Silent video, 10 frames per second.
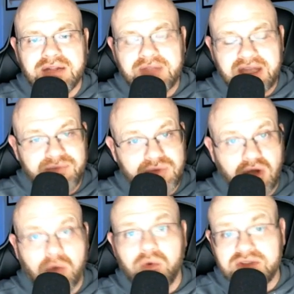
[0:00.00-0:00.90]
And if you
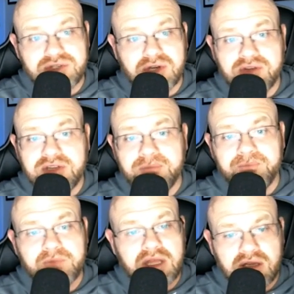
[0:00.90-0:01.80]
don't want the jersey,
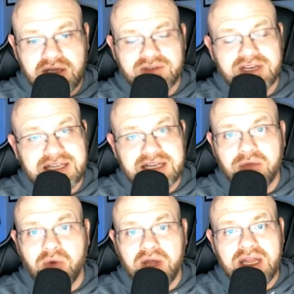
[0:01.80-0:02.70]
click the link
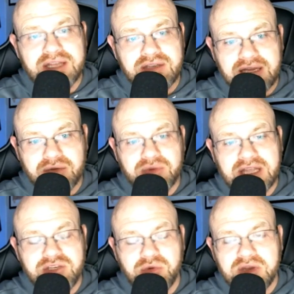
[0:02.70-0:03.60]
anyway. It'll
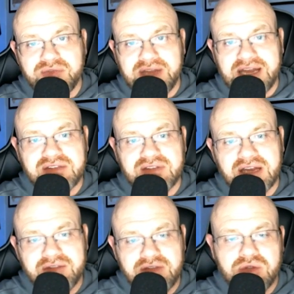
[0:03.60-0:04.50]
get you into the Fanatics site,
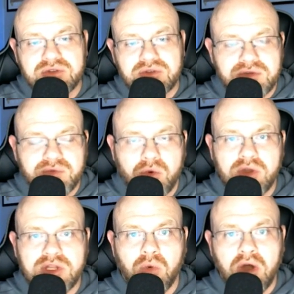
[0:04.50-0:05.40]
and then you can search for
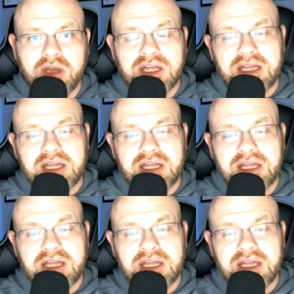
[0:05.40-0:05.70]
what you want.